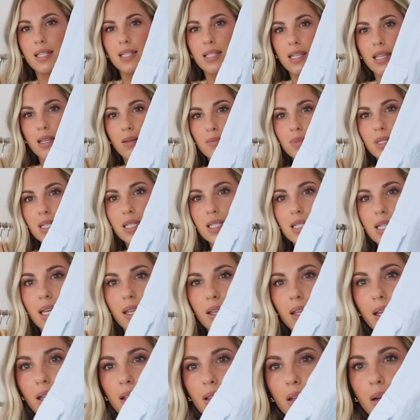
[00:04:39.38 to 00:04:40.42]
the seam
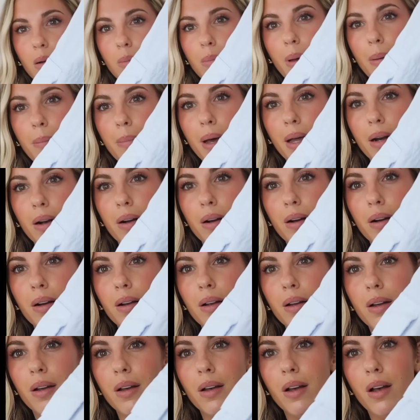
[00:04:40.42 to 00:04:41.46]
detailing a little bit better
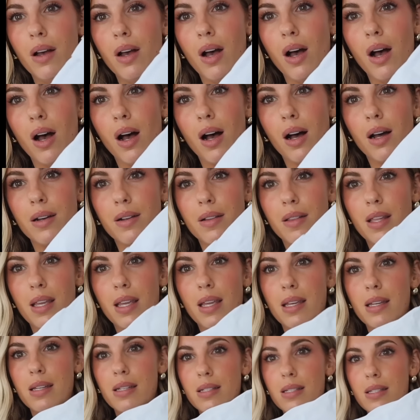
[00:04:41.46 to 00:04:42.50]
on
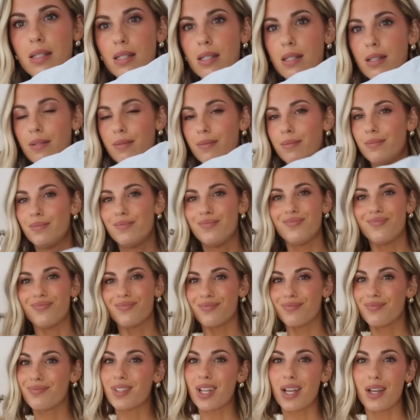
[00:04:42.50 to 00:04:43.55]
these.
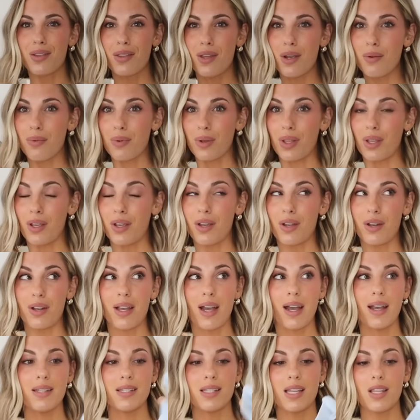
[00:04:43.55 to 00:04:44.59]
They're really good,
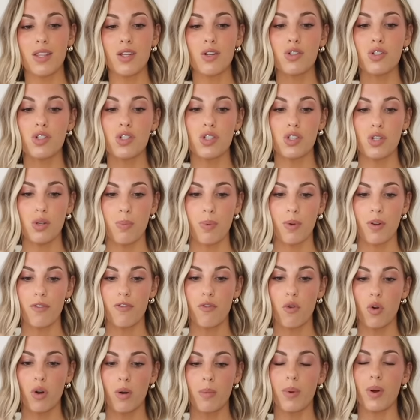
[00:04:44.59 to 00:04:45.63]
guys, and they're super
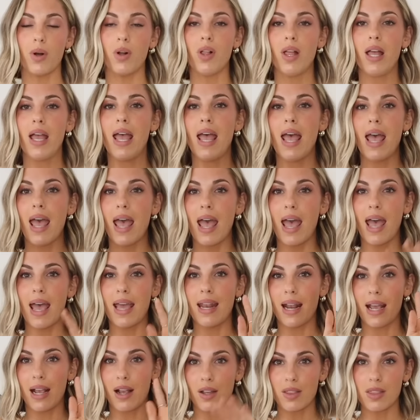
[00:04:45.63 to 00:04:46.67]
affordable.
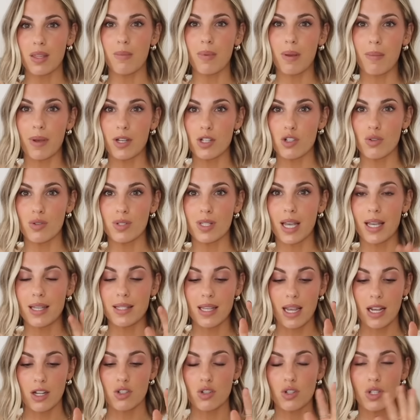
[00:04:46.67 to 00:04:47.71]
And I got them in my true size,
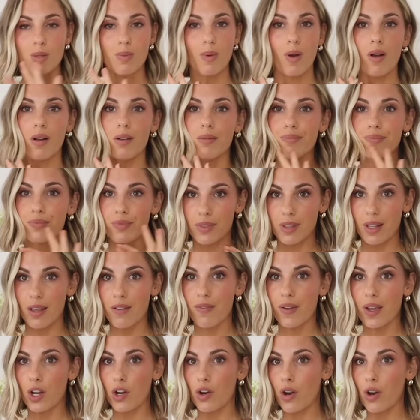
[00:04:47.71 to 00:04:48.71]
extra small, and they fit